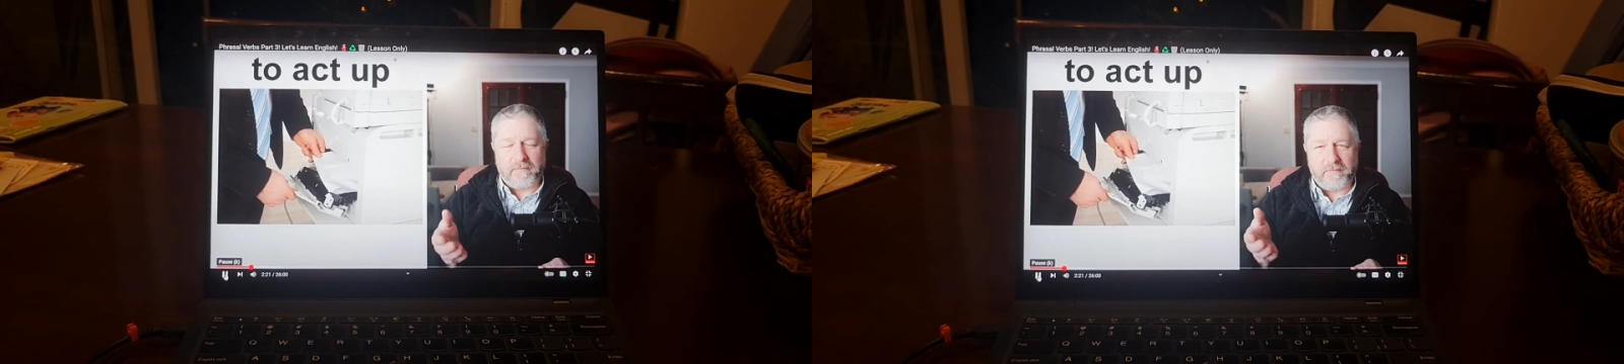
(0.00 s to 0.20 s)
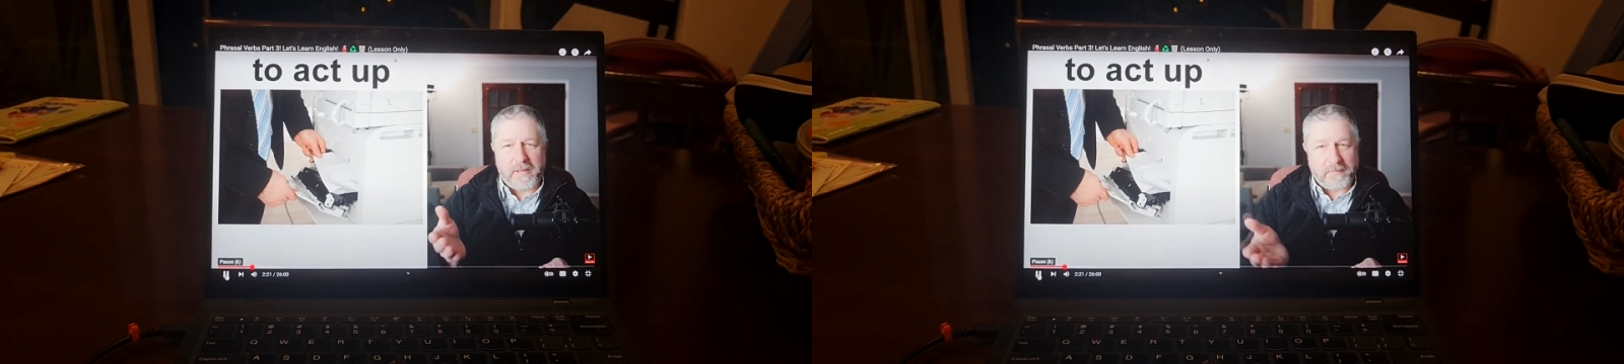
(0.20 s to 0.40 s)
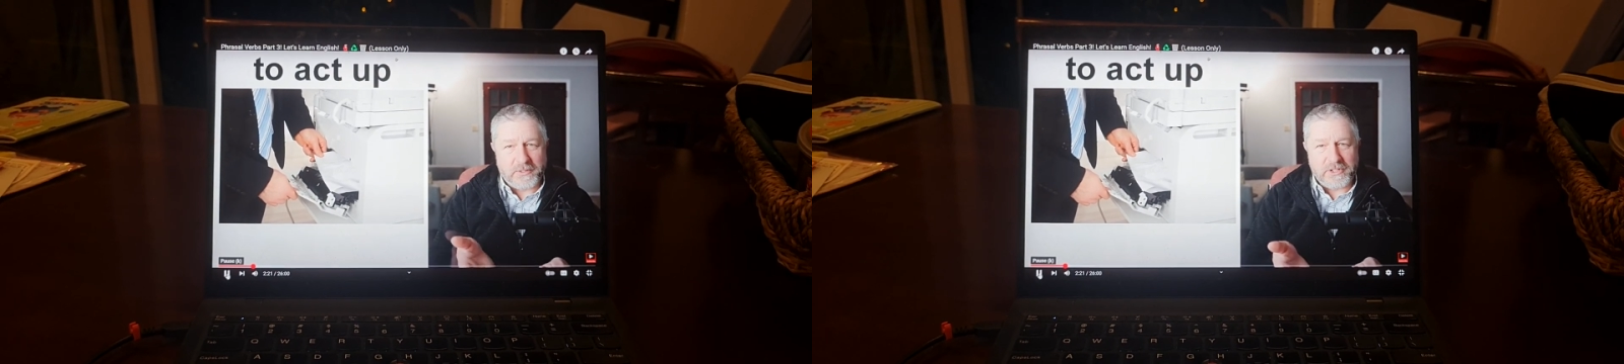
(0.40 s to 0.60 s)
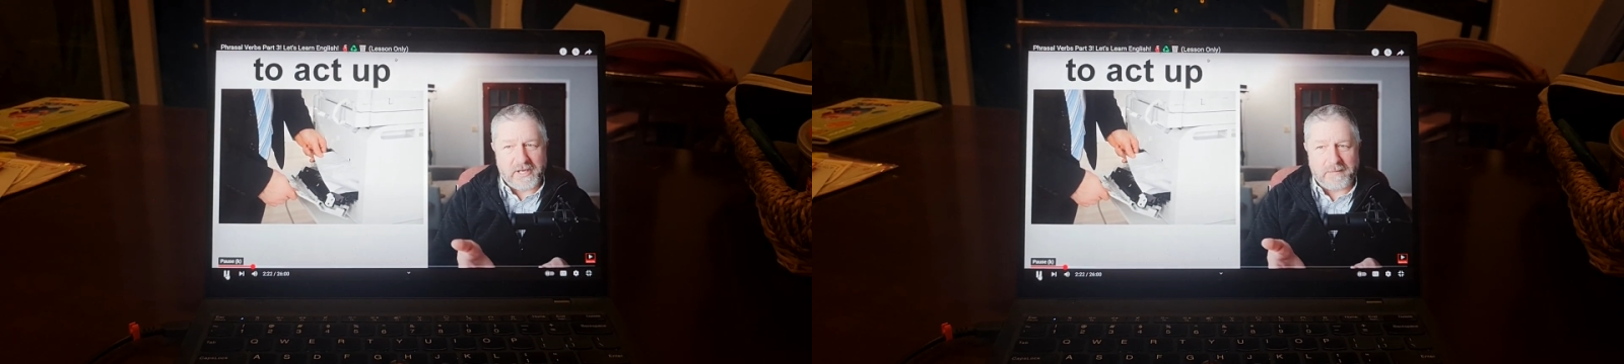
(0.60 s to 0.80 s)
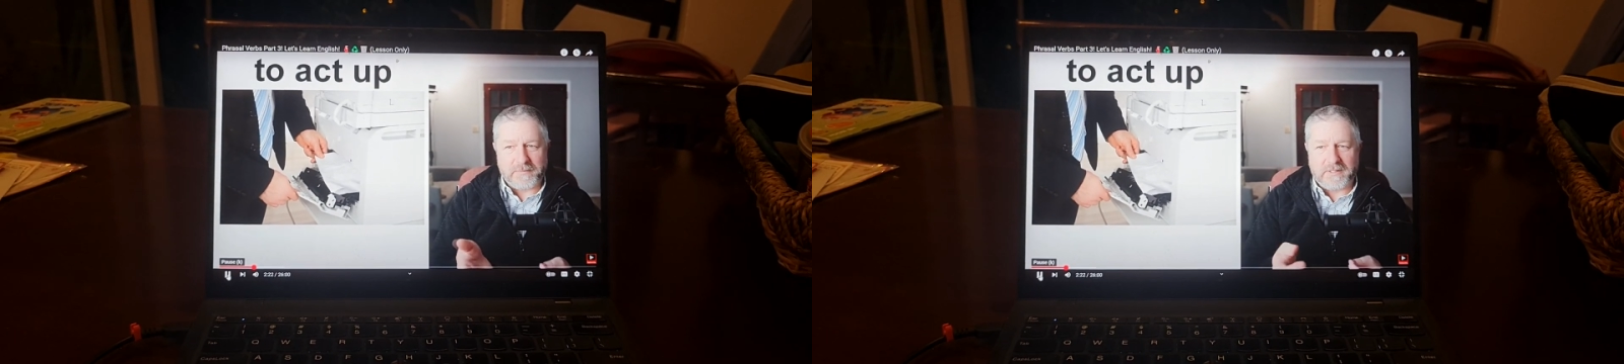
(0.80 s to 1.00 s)
They have
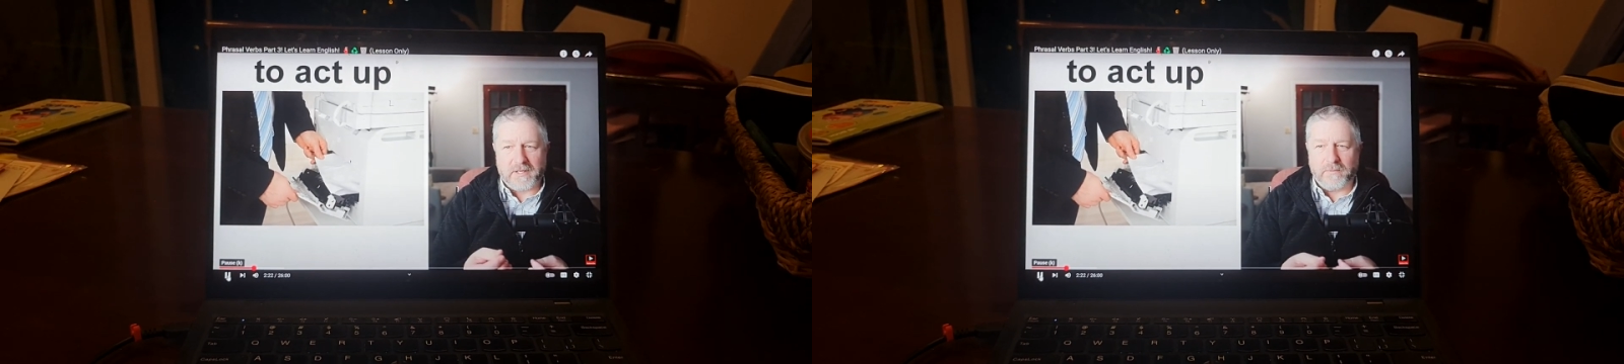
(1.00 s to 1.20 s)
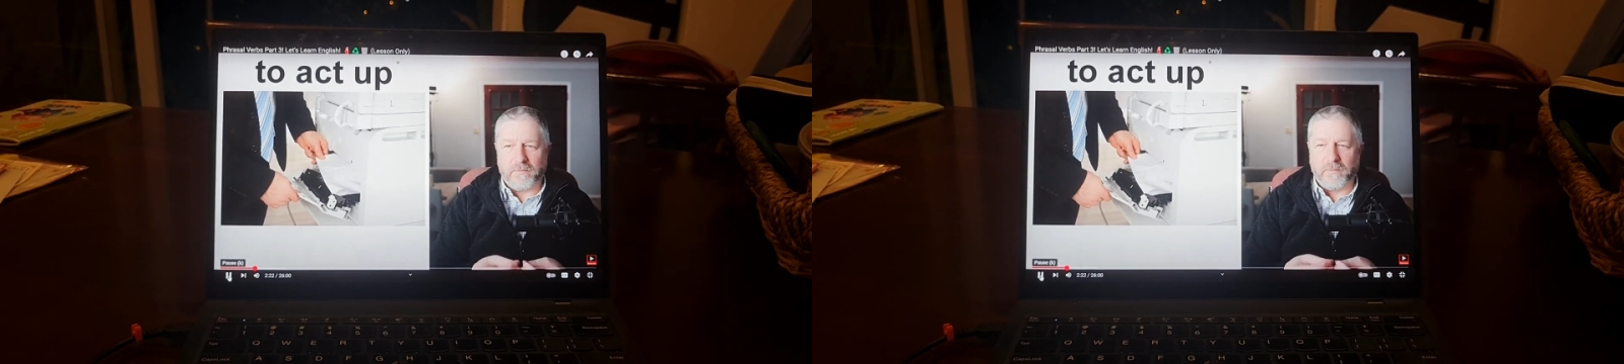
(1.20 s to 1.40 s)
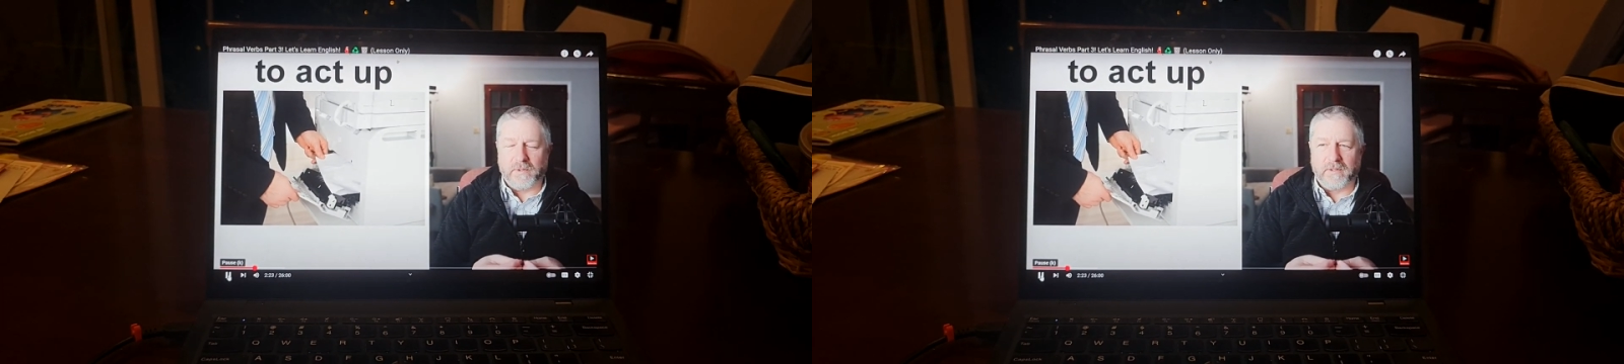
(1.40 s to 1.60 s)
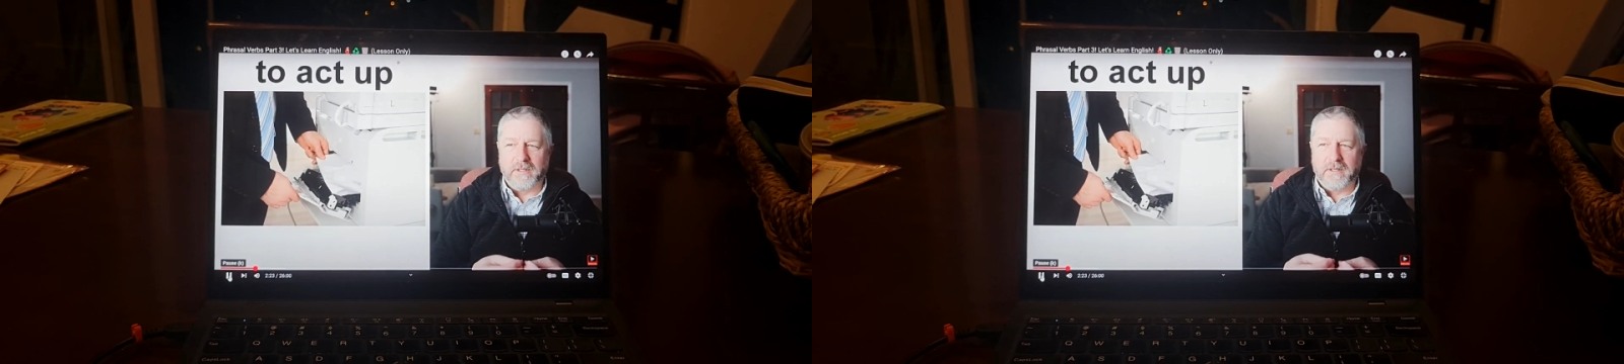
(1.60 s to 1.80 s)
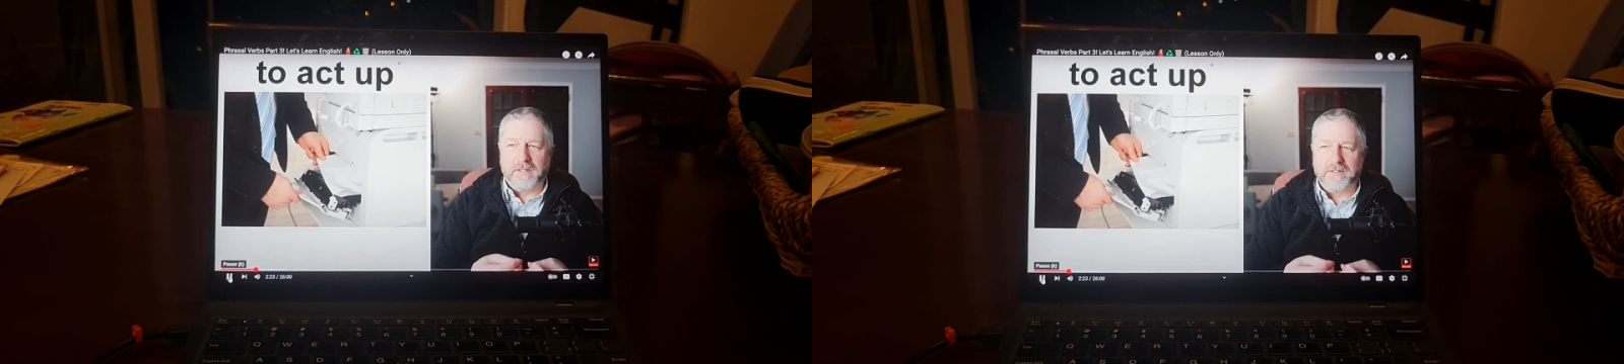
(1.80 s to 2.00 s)
paper jams.